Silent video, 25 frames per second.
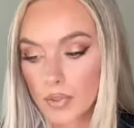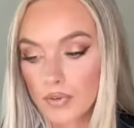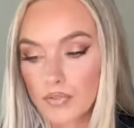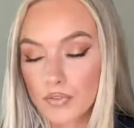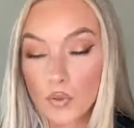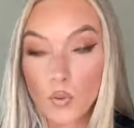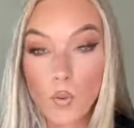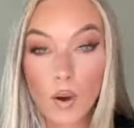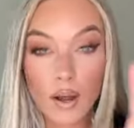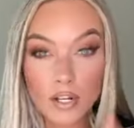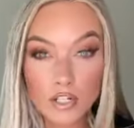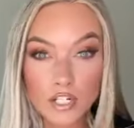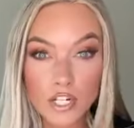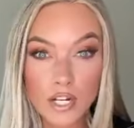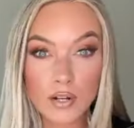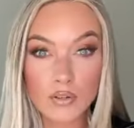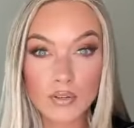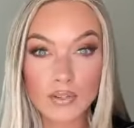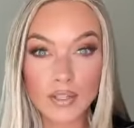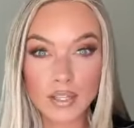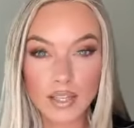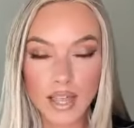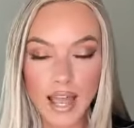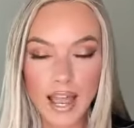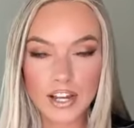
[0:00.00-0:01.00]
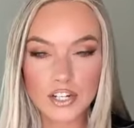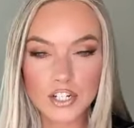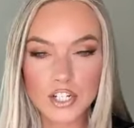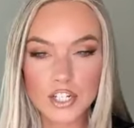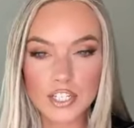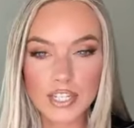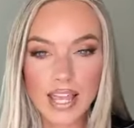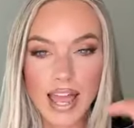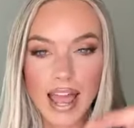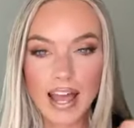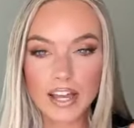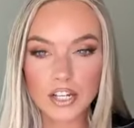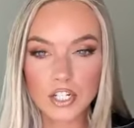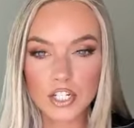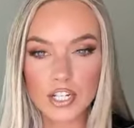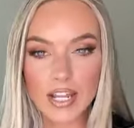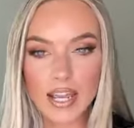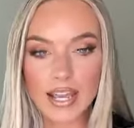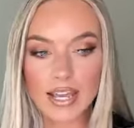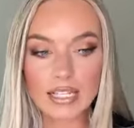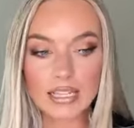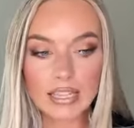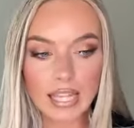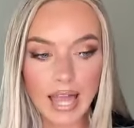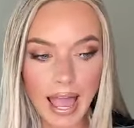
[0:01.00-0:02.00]
But if you want to check out the lashes,
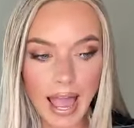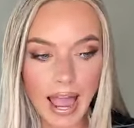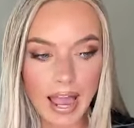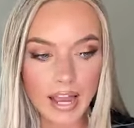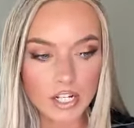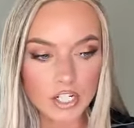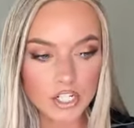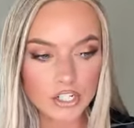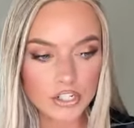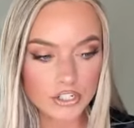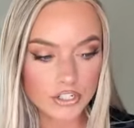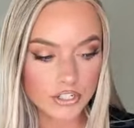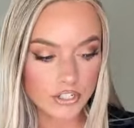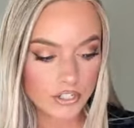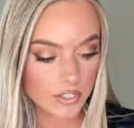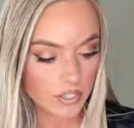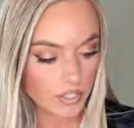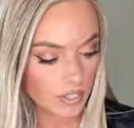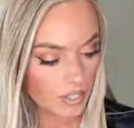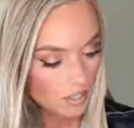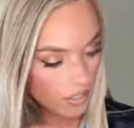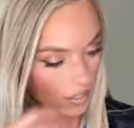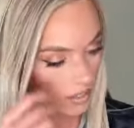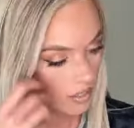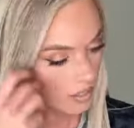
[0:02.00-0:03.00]
hashtag lash,